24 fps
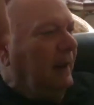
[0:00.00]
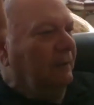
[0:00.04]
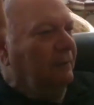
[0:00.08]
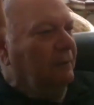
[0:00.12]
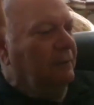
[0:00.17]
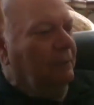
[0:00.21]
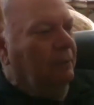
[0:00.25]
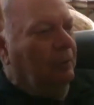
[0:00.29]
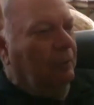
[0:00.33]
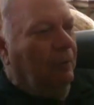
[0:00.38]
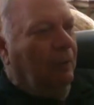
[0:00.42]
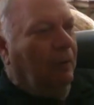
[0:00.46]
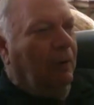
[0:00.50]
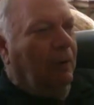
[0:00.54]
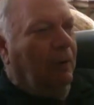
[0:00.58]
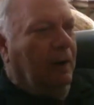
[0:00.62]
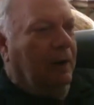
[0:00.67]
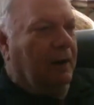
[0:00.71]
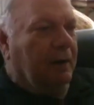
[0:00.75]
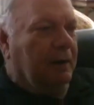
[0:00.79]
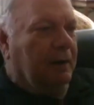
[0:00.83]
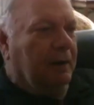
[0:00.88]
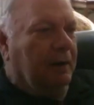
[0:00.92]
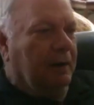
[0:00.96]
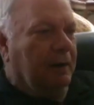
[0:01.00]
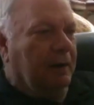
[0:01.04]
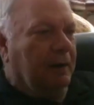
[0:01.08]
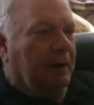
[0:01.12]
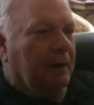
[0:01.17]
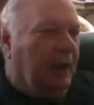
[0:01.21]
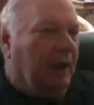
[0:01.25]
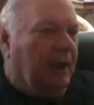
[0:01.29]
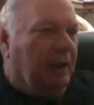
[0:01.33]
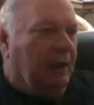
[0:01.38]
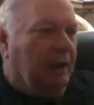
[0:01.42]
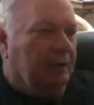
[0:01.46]
and the war
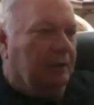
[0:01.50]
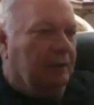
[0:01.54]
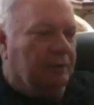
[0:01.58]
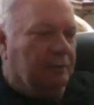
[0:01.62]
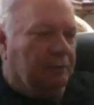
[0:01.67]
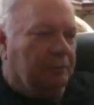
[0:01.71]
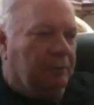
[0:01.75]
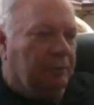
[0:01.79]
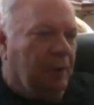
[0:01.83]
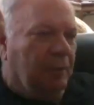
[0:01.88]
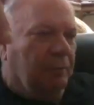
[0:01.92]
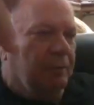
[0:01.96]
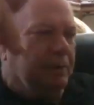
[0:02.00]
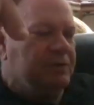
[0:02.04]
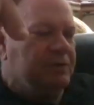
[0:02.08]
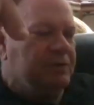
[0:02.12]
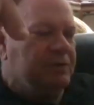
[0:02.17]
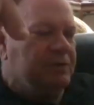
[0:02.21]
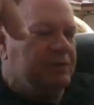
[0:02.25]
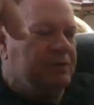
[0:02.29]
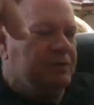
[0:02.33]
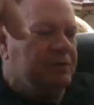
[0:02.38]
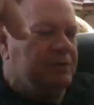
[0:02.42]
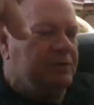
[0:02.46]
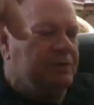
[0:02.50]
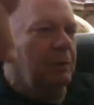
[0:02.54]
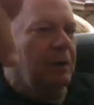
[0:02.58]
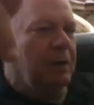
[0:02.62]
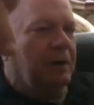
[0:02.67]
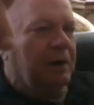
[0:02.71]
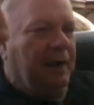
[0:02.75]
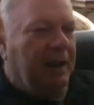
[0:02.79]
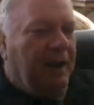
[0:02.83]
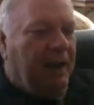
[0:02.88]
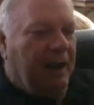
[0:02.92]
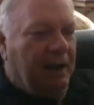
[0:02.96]
uh, the Roman Jewish
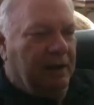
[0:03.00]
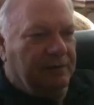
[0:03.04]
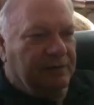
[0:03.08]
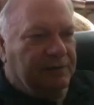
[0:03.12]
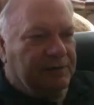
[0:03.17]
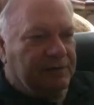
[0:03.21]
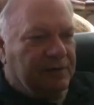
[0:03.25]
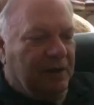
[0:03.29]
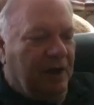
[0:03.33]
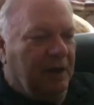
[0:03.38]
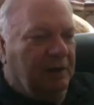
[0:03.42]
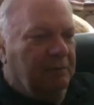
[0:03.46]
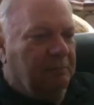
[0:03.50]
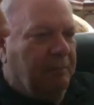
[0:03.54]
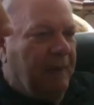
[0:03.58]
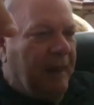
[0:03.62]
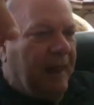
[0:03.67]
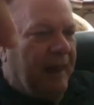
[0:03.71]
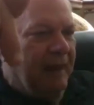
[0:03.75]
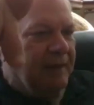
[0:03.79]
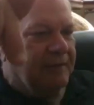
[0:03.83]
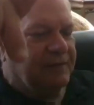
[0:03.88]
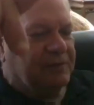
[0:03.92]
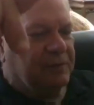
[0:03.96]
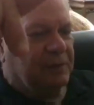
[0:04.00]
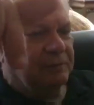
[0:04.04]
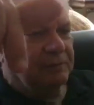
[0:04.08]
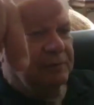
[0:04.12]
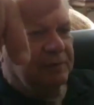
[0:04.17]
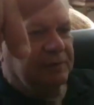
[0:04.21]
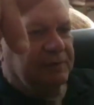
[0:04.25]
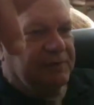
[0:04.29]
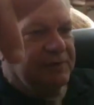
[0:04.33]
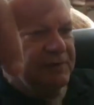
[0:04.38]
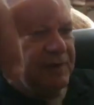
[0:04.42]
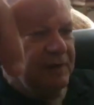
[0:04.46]
War ends on
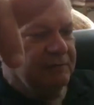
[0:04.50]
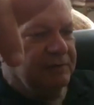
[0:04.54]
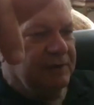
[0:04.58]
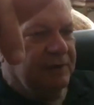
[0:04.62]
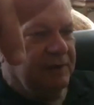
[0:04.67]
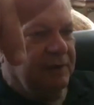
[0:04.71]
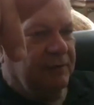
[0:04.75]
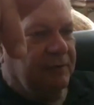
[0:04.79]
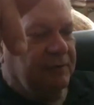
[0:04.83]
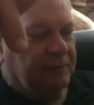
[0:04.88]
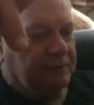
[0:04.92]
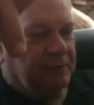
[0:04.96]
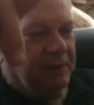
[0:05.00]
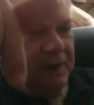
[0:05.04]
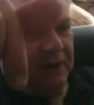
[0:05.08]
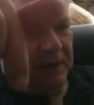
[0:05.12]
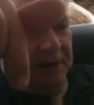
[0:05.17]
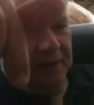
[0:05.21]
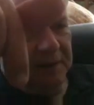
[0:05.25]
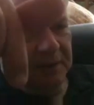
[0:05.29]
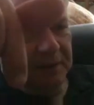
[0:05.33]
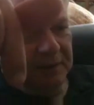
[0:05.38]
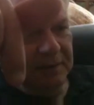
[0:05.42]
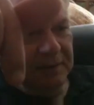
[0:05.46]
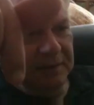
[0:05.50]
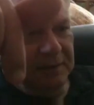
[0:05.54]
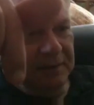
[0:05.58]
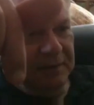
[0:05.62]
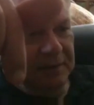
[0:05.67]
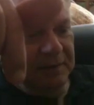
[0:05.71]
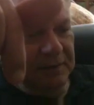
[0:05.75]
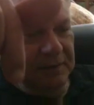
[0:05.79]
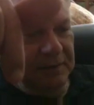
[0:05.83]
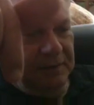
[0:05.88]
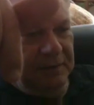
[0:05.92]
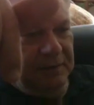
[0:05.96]
Passover 73.
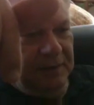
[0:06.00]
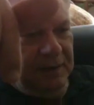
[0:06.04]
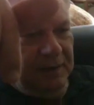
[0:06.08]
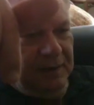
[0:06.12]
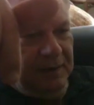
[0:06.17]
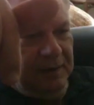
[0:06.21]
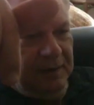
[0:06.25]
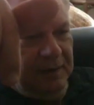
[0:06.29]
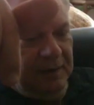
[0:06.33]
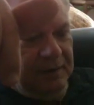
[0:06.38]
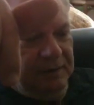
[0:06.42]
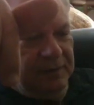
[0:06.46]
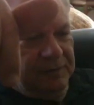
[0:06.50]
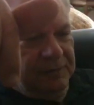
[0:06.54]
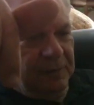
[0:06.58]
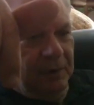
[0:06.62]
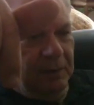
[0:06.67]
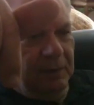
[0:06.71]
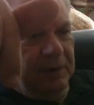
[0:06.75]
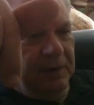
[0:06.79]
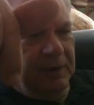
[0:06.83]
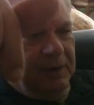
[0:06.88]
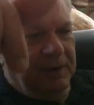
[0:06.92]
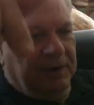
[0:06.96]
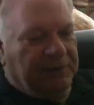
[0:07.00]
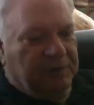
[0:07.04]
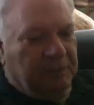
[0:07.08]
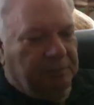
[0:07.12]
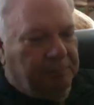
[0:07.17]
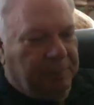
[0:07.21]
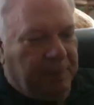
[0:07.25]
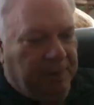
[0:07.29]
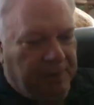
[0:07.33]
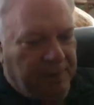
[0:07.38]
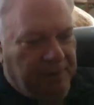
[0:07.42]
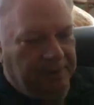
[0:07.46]
So it is a
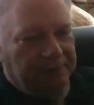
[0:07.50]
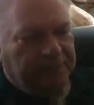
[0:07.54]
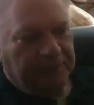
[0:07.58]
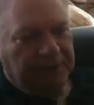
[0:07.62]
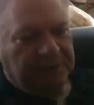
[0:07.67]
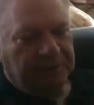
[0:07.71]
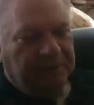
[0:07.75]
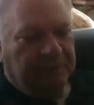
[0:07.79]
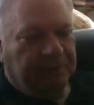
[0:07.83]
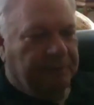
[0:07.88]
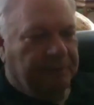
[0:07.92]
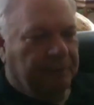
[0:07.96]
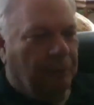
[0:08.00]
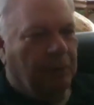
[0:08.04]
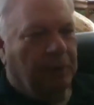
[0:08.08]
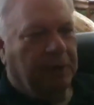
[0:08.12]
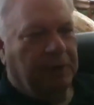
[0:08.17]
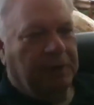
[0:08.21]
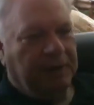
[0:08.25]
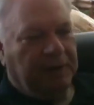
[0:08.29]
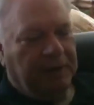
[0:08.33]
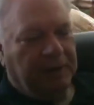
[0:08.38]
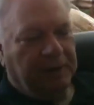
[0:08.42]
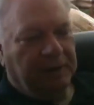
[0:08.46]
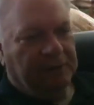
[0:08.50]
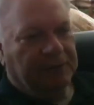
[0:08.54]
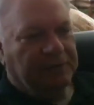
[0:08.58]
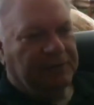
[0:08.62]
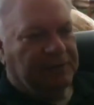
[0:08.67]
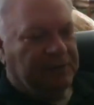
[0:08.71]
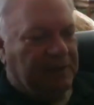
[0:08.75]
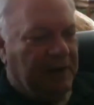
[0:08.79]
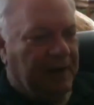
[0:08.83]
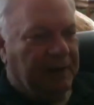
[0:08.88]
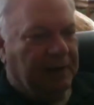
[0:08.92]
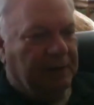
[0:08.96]
perfect 40 year
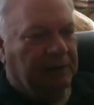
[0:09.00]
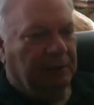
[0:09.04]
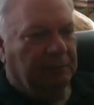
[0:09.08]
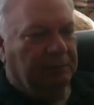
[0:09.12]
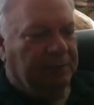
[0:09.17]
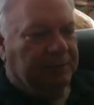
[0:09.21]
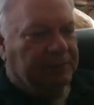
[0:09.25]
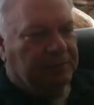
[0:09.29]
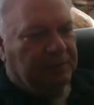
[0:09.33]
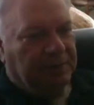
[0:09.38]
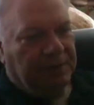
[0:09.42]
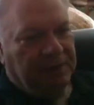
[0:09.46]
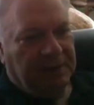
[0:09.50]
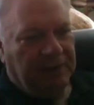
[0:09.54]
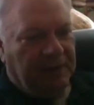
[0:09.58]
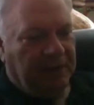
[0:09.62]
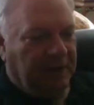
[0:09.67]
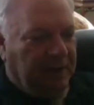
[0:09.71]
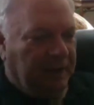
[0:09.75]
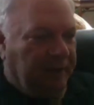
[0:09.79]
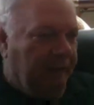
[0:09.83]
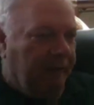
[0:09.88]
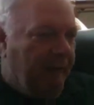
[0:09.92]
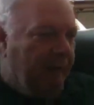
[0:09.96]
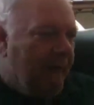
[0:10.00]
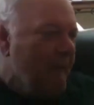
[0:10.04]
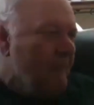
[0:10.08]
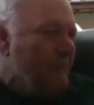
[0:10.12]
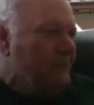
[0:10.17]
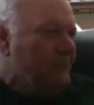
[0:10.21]
cycle between the